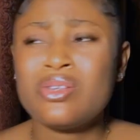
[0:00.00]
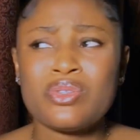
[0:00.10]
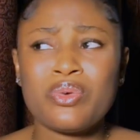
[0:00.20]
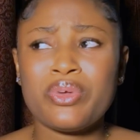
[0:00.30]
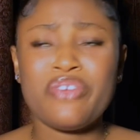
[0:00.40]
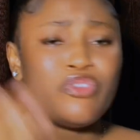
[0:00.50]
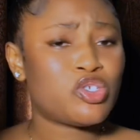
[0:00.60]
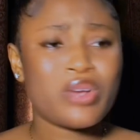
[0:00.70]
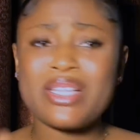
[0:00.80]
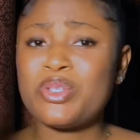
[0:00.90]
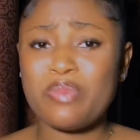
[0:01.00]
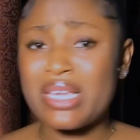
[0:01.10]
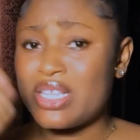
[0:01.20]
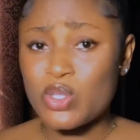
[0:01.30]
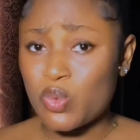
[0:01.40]
So if you try to
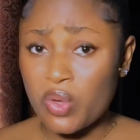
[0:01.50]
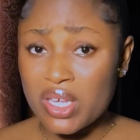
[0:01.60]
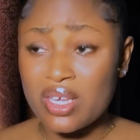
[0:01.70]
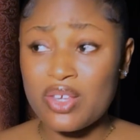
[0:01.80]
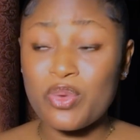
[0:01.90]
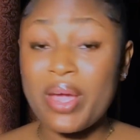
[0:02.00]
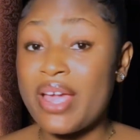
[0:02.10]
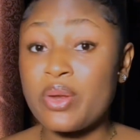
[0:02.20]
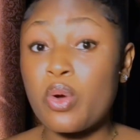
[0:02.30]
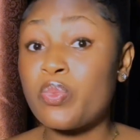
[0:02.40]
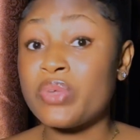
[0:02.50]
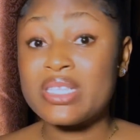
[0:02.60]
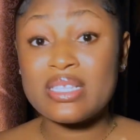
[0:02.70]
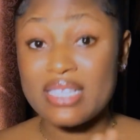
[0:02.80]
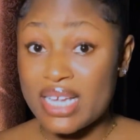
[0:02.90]
make it quick, you end up
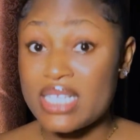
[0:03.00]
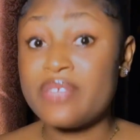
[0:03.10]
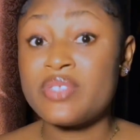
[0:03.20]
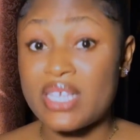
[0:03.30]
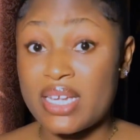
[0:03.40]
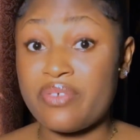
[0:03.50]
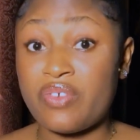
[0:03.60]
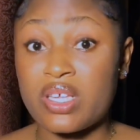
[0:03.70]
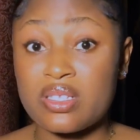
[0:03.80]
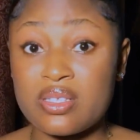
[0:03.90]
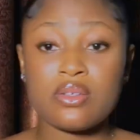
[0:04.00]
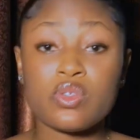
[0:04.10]
with negative side effects.